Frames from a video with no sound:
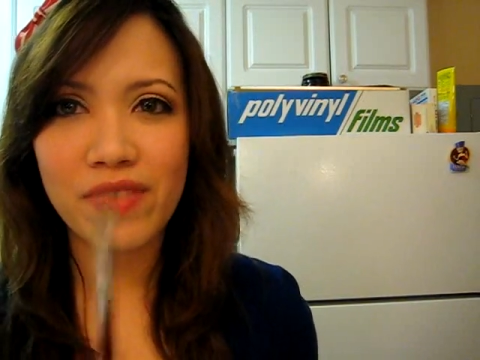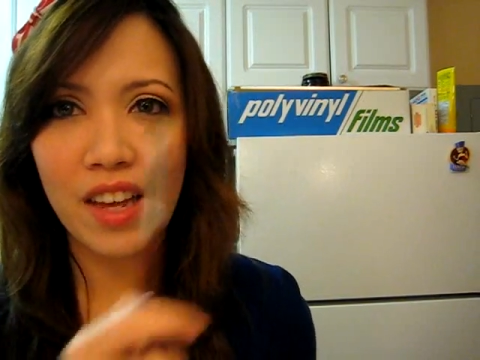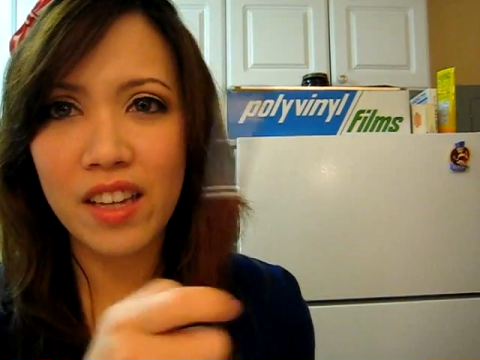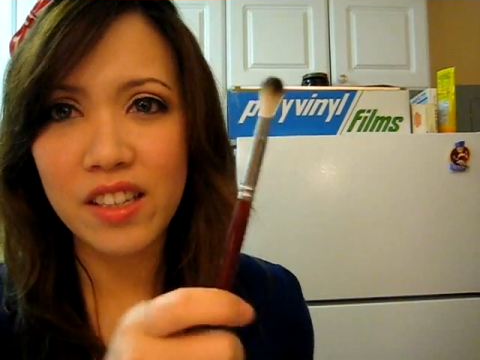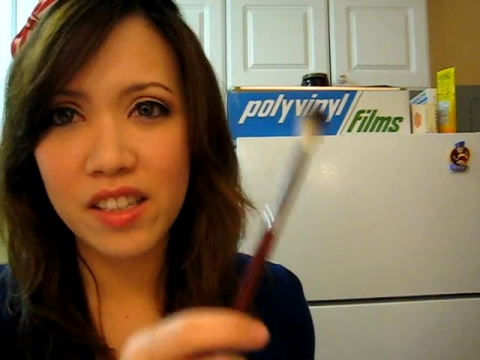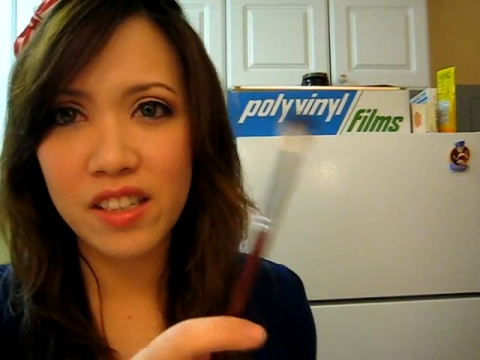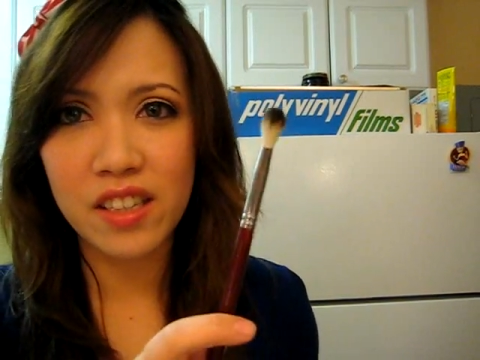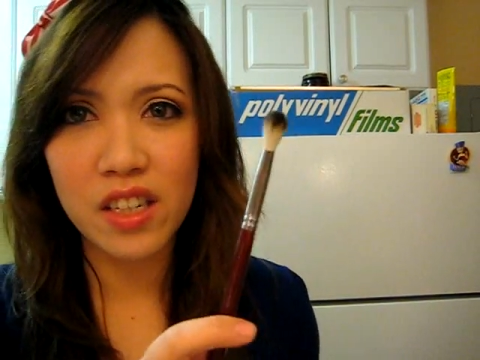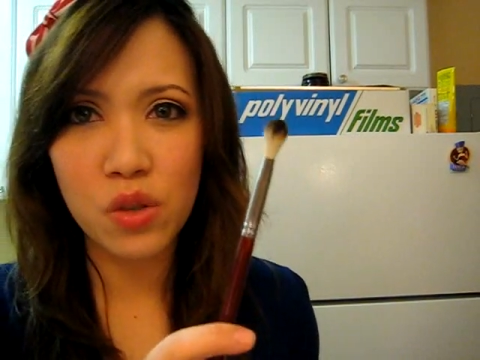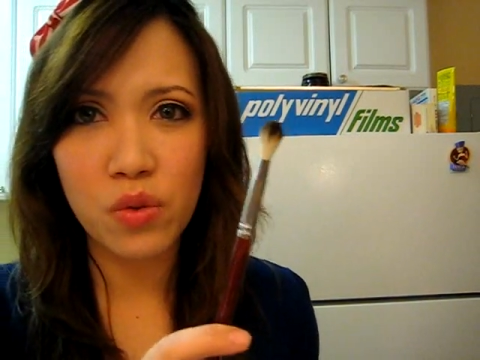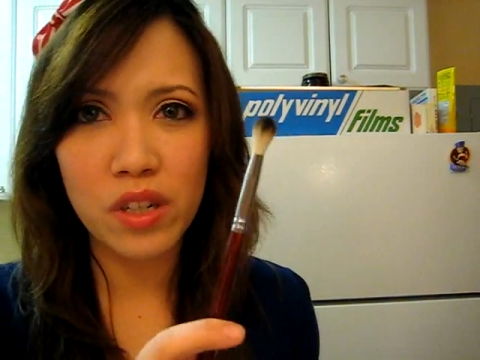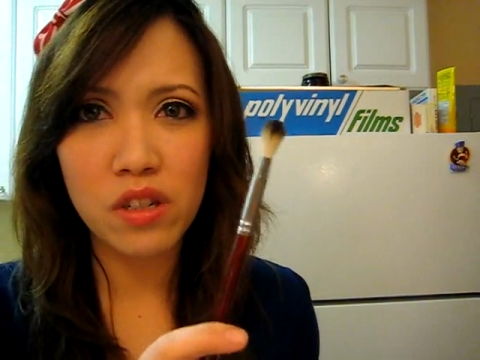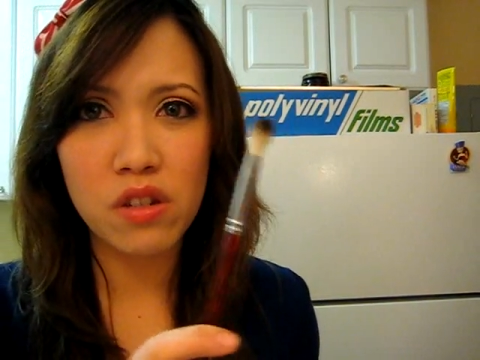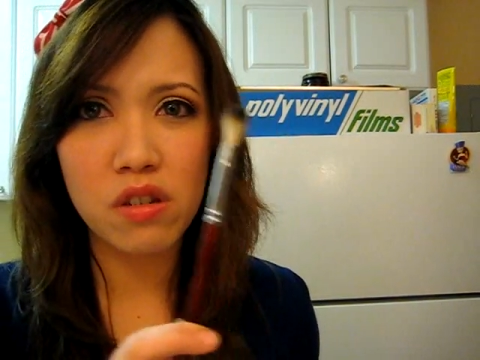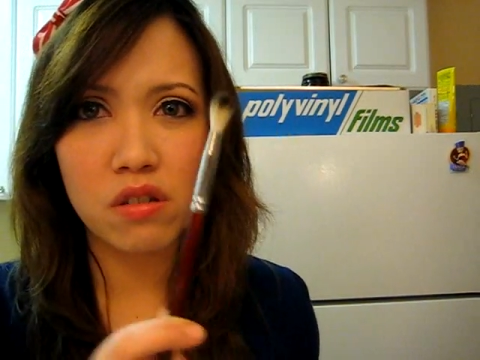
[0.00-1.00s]
And this
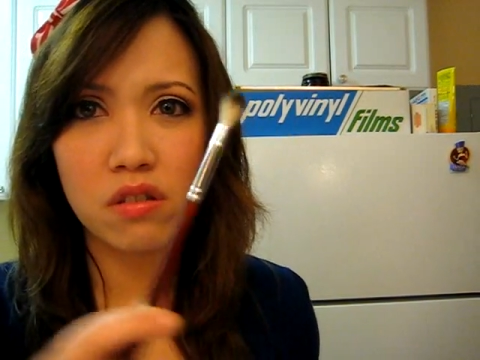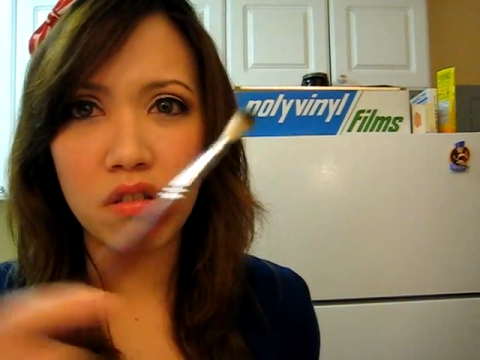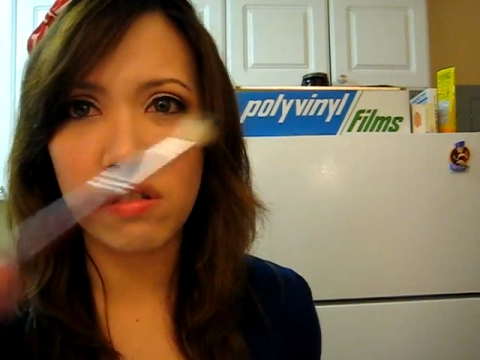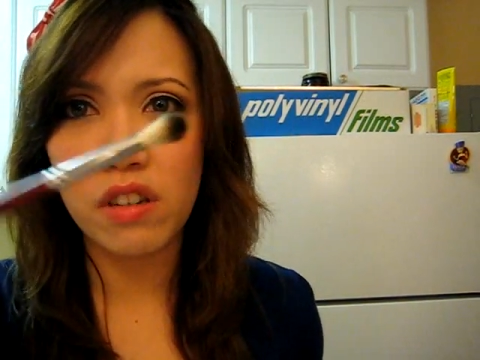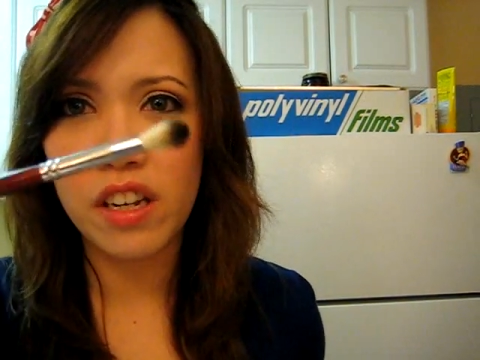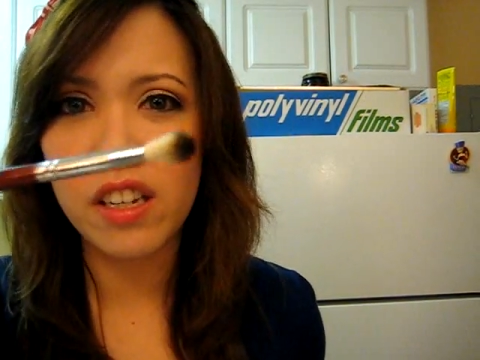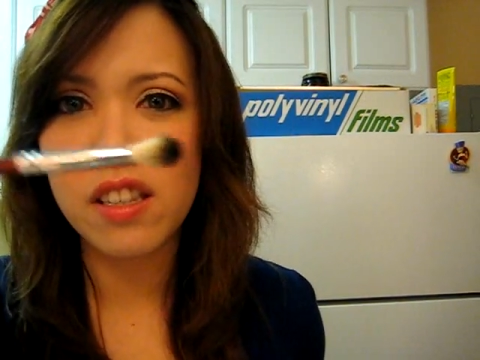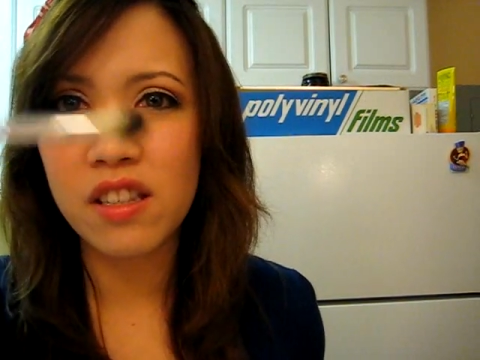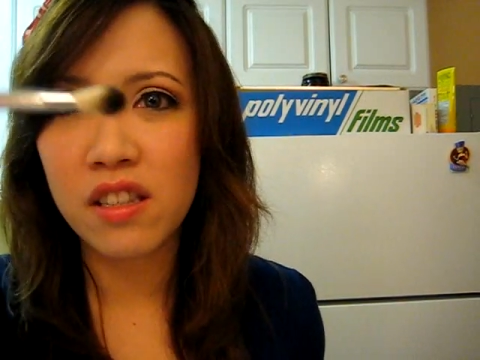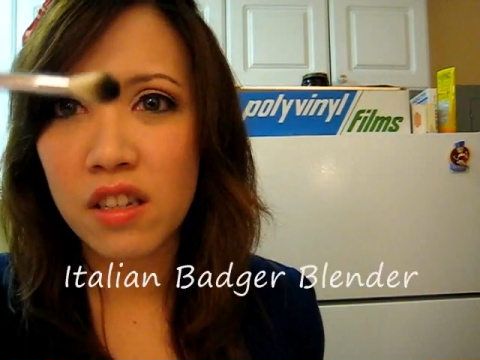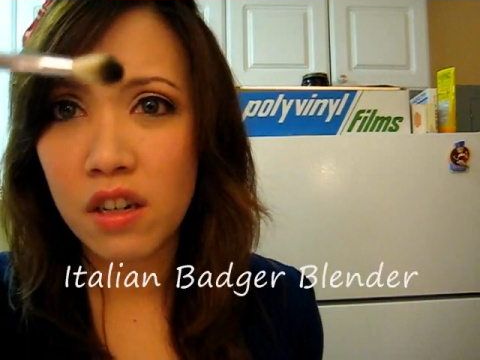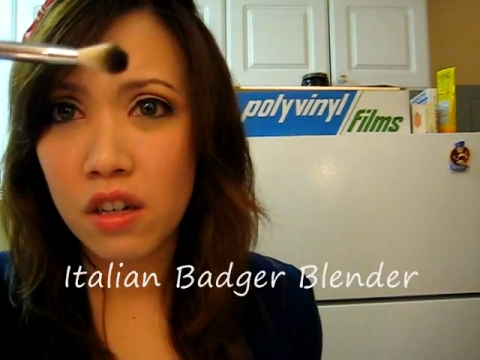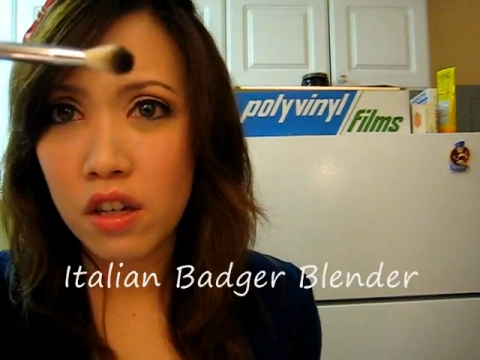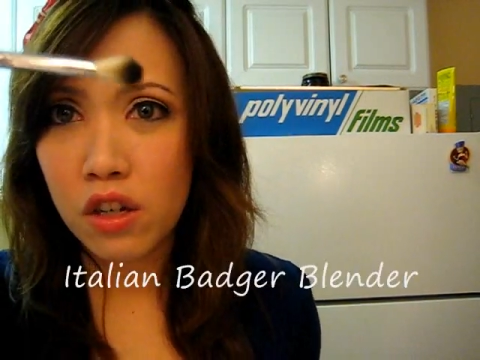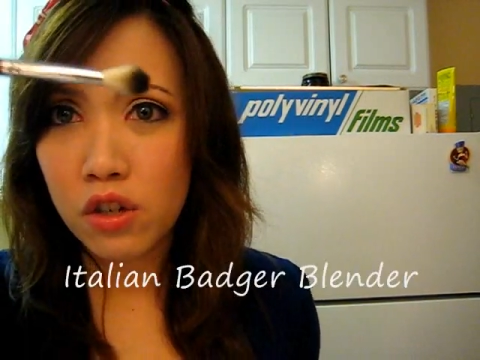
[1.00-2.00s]
one too is
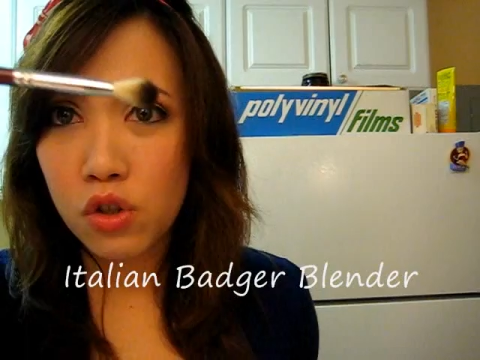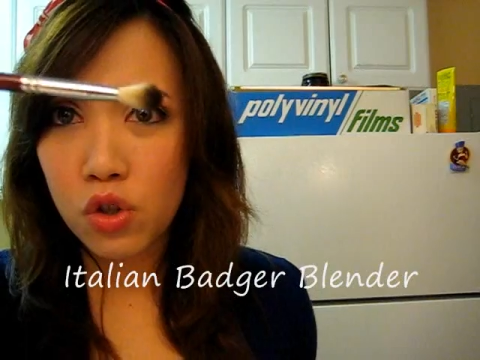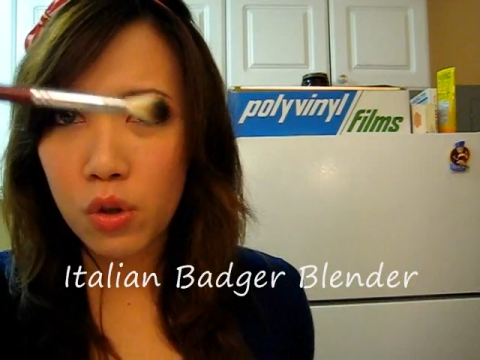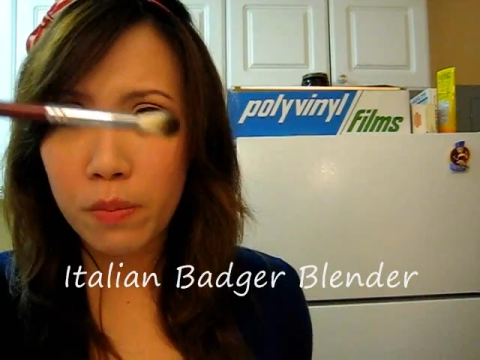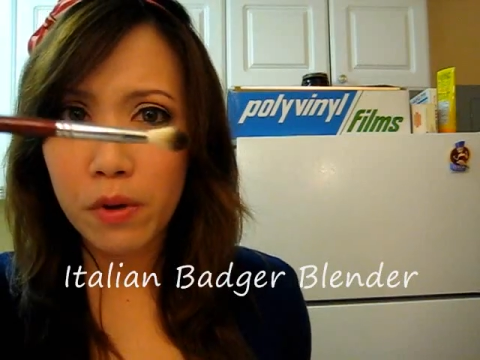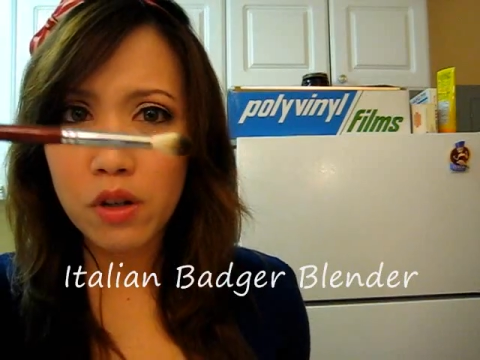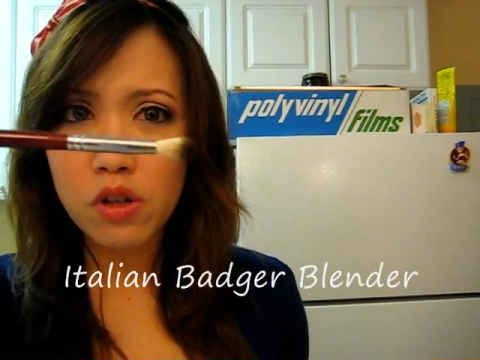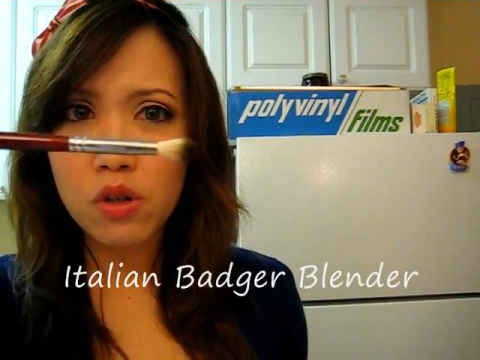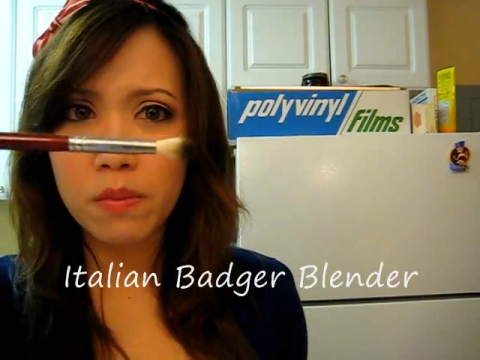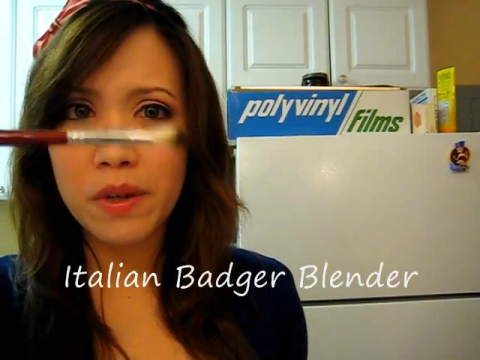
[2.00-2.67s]
supposed